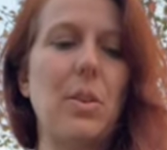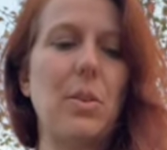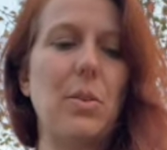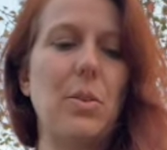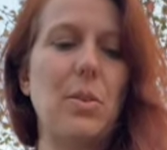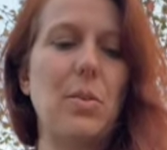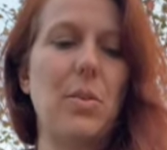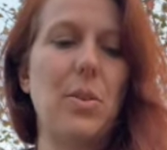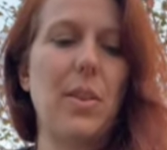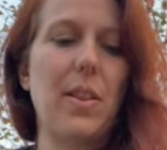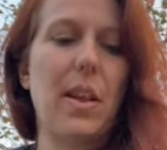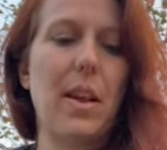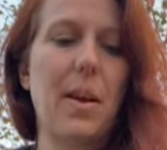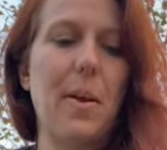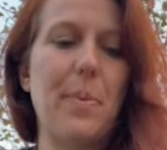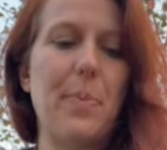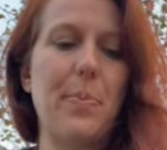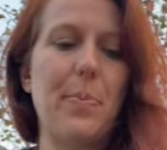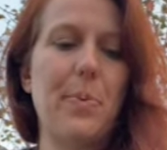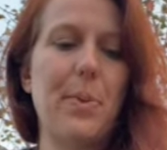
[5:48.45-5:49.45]
use for
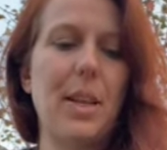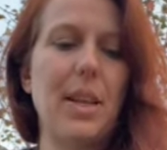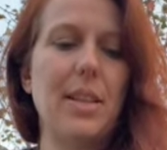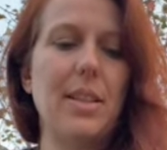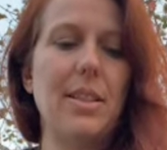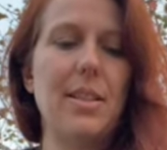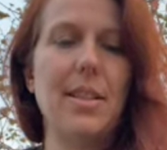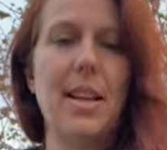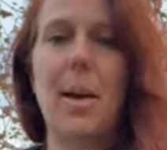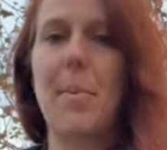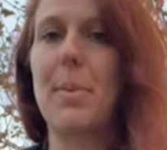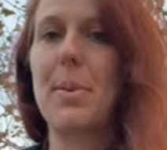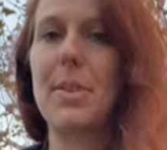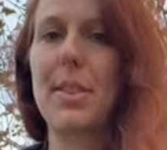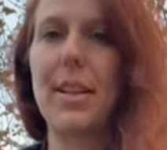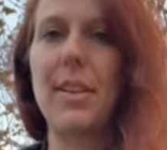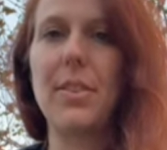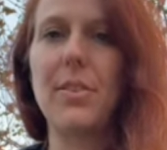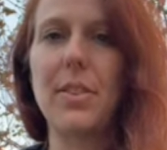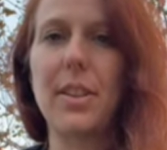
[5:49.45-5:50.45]
them is apple
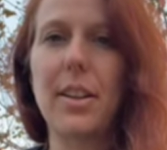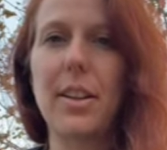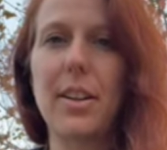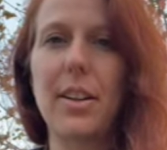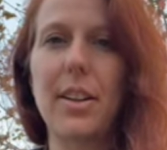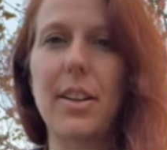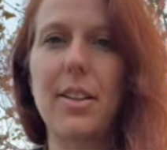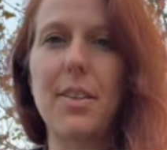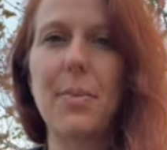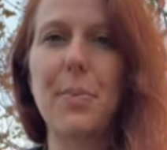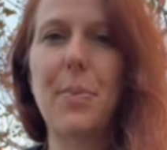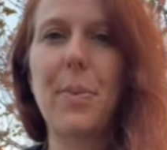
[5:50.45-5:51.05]
cider vinegar.